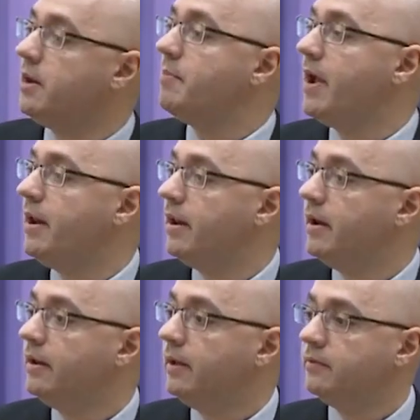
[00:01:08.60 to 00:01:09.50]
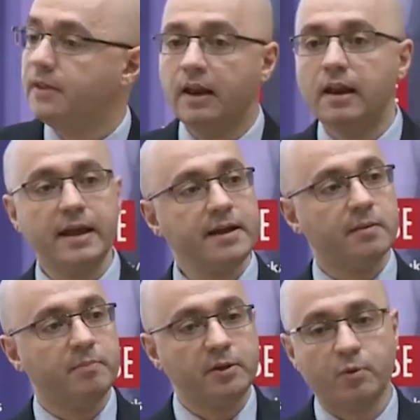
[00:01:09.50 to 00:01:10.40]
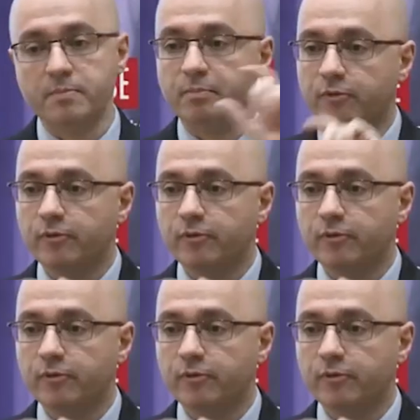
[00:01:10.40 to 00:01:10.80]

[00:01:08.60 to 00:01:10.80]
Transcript: better with other members of your